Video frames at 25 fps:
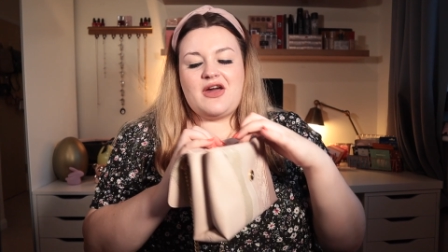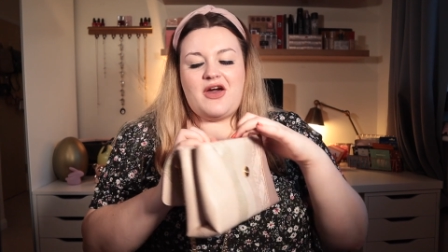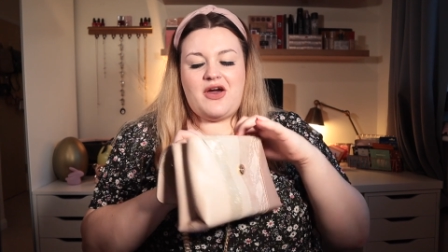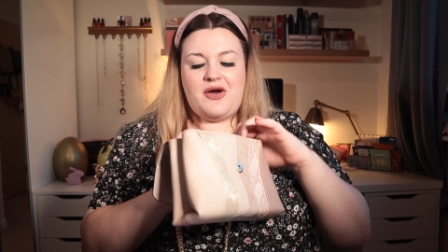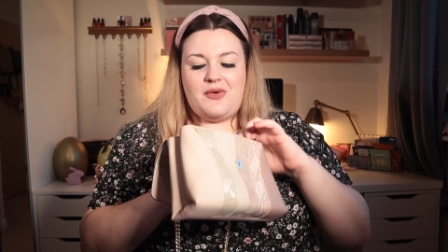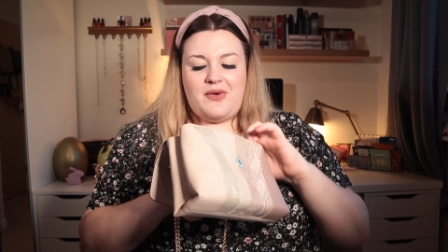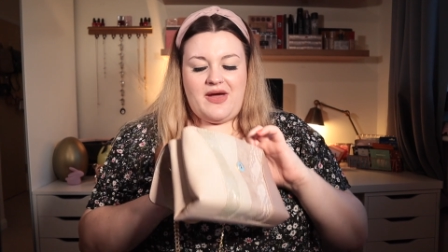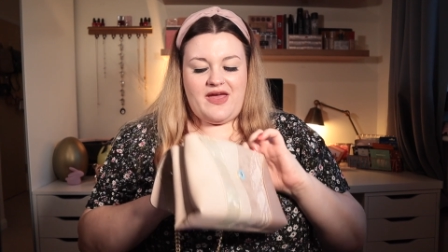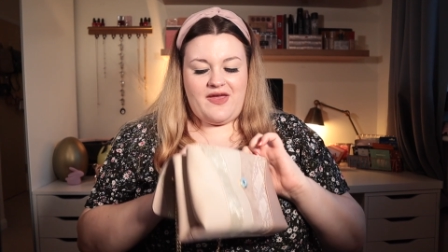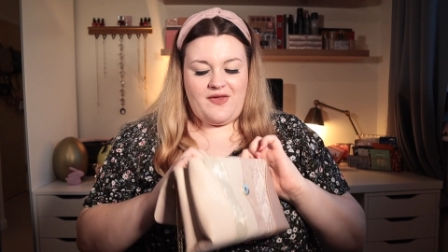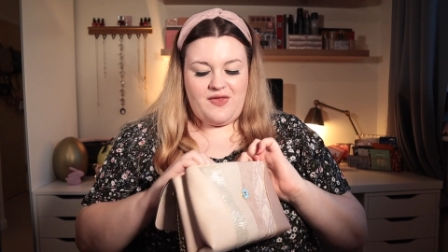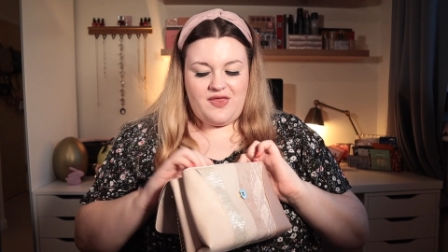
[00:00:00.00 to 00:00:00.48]

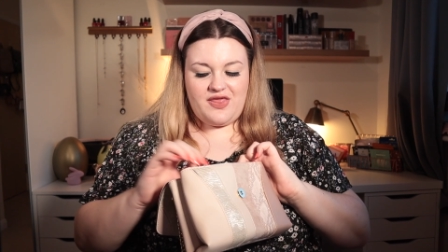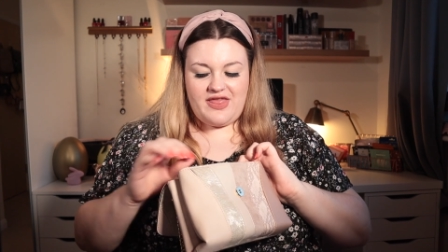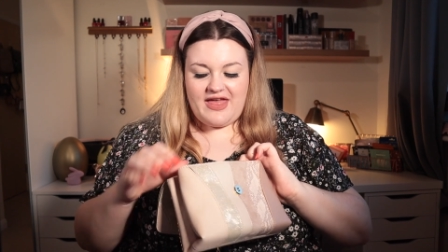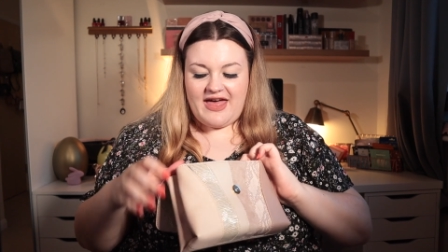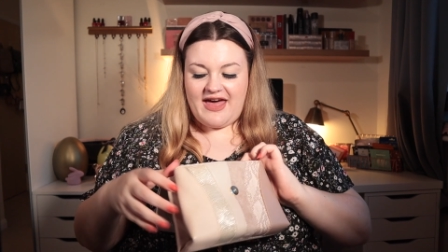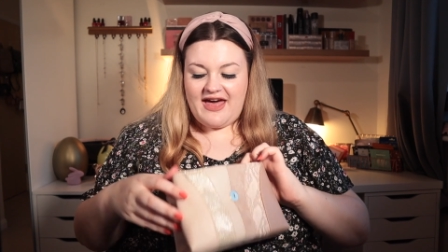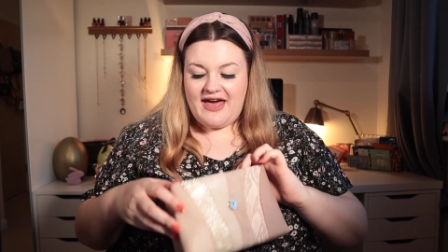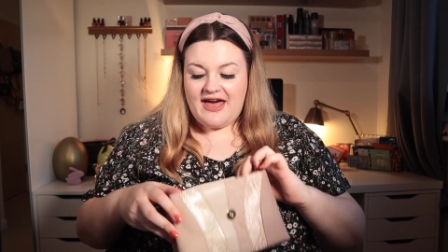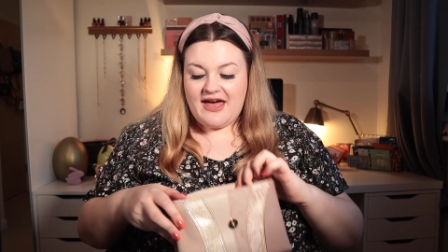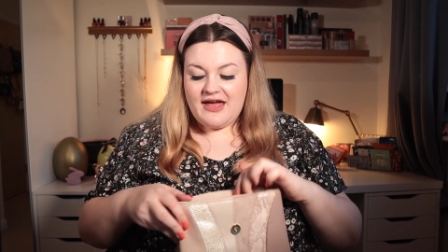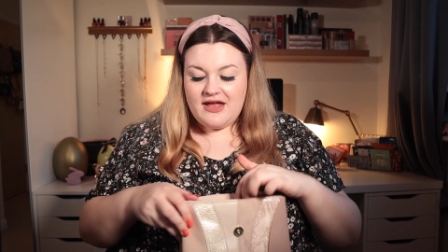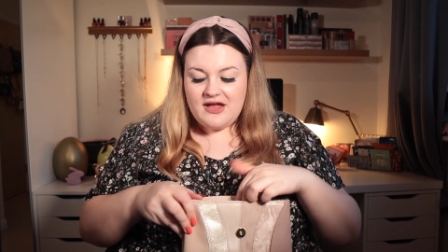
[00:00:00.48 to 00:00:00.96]
go in
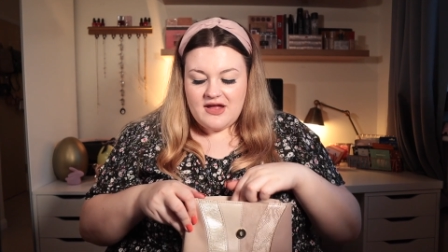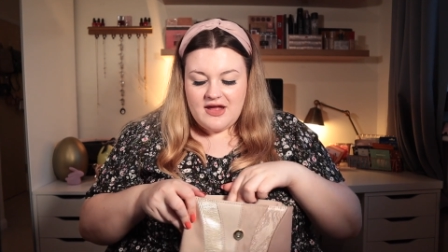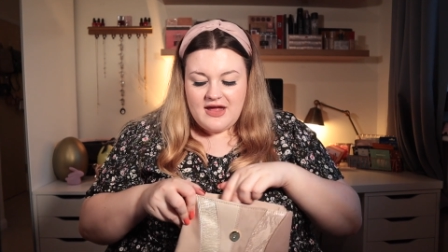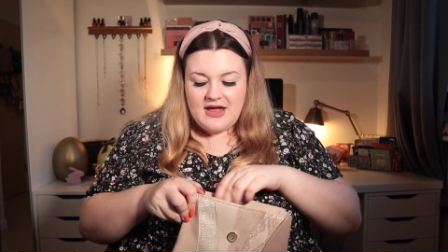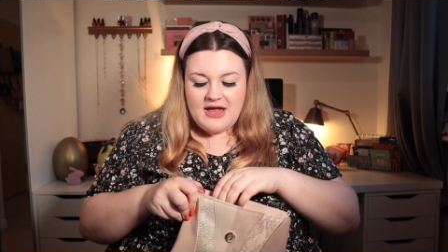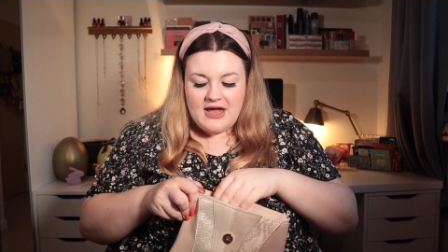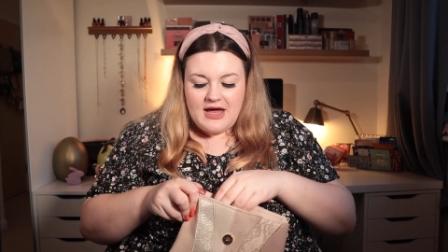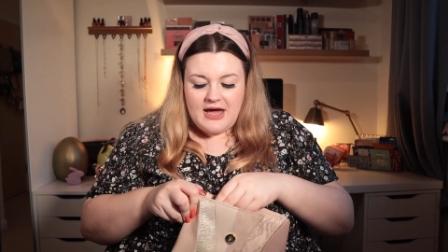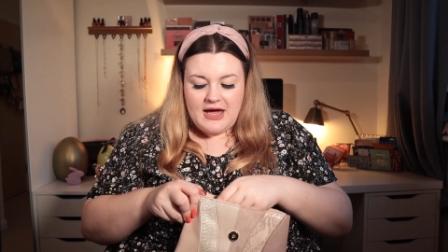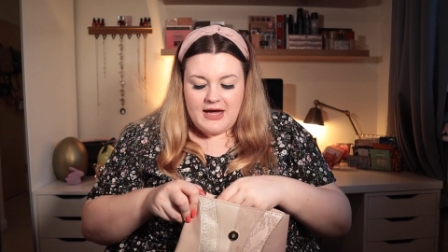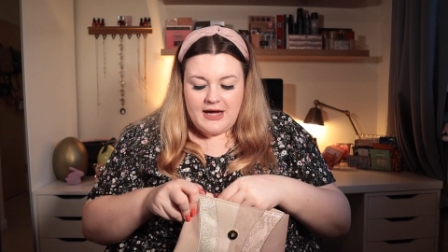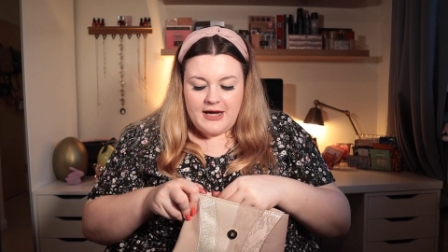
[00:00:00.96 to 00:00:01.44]
there.
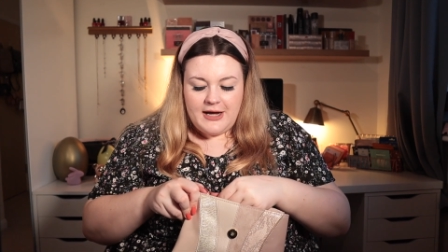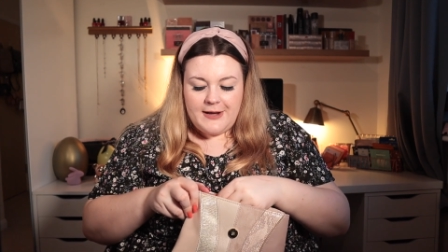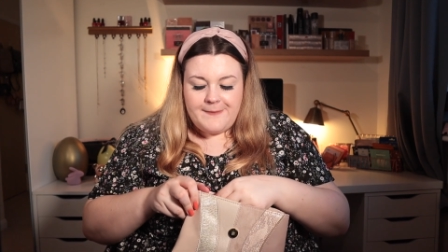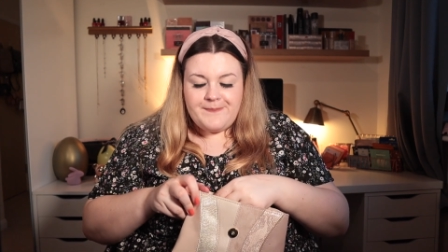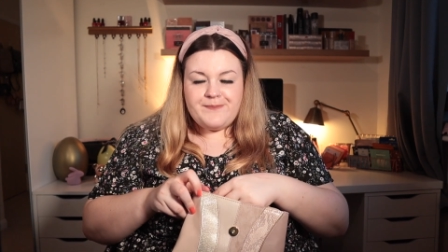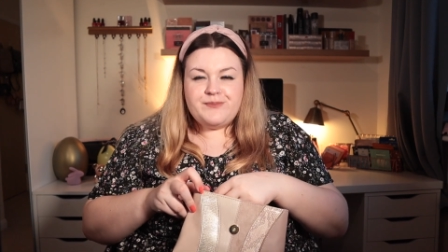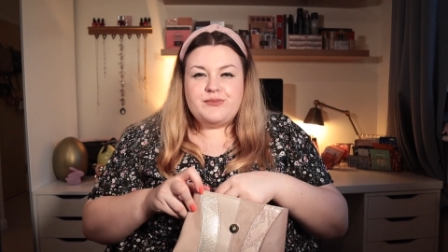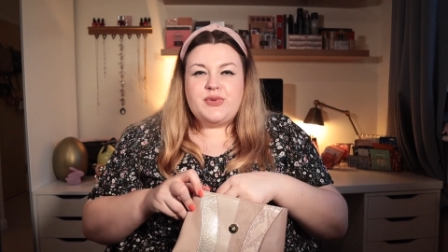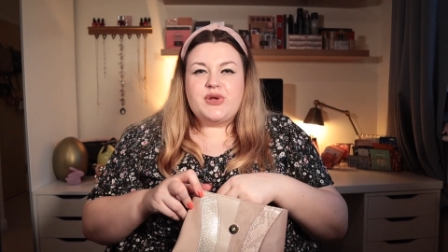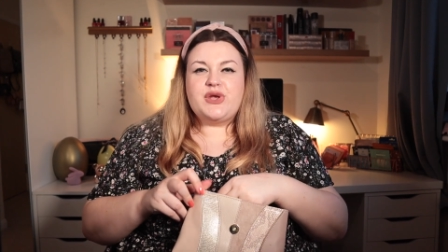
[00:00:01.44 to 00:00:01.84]
Um,